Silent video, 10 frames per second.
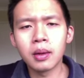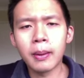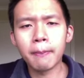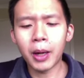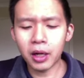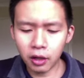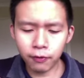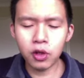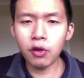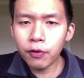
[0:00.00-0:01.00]
But if,
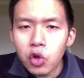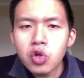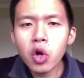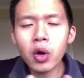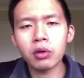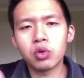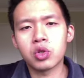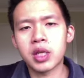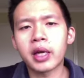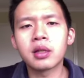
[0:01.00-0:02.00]
if you know how to
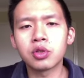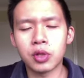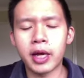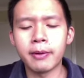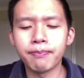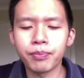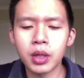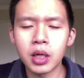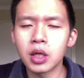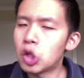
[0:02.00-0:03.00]
cycle today,
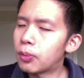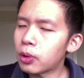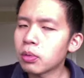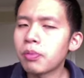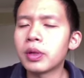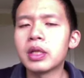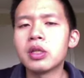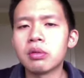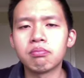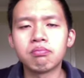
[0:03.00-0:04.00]
you probably,
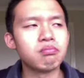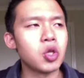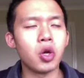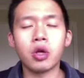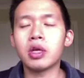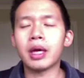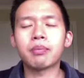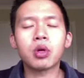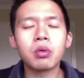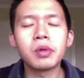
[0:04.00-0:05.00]
you know, you can
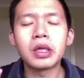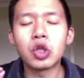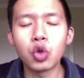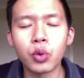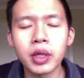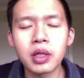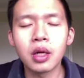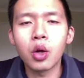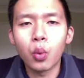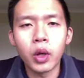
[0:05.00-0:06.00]
probably do it
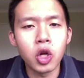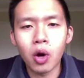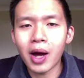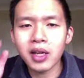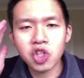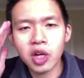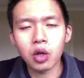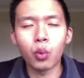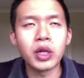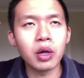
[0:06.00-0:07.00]
with your eyes shut or
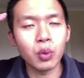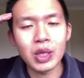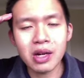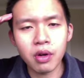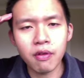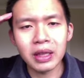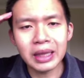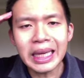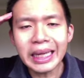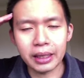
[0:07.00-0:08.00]
without without even
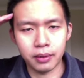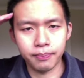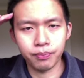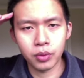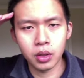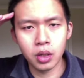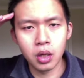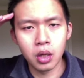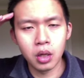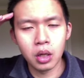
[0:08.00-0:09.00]
thinking.
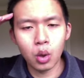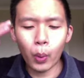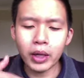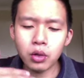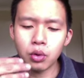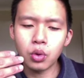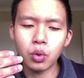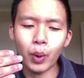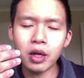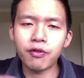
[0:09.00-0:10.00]
When you
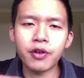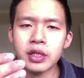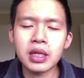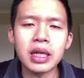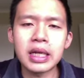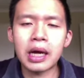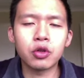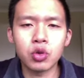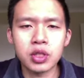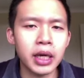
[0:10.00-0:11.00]
when you first learn how to
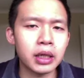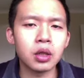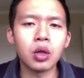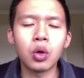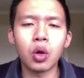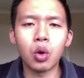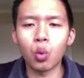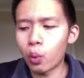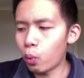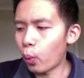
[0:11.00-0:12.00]
cycle, or, or
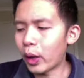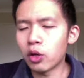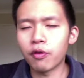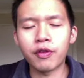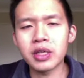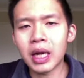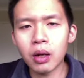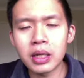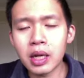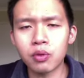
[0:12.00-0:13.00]
when you first
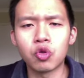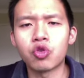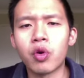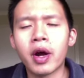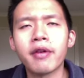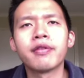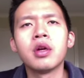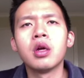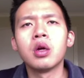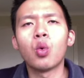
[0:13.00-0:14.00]
learn how to drive,
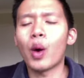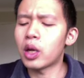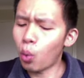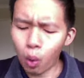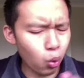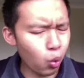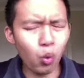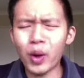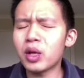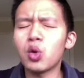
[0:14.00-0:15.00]
when you oh,
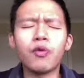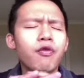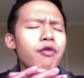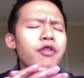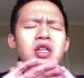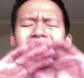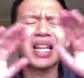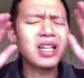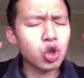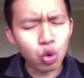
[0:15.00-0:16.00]
when you first
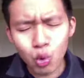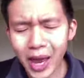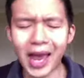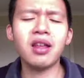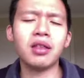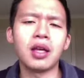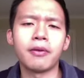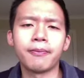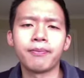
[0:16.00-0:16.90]
learn to do anything,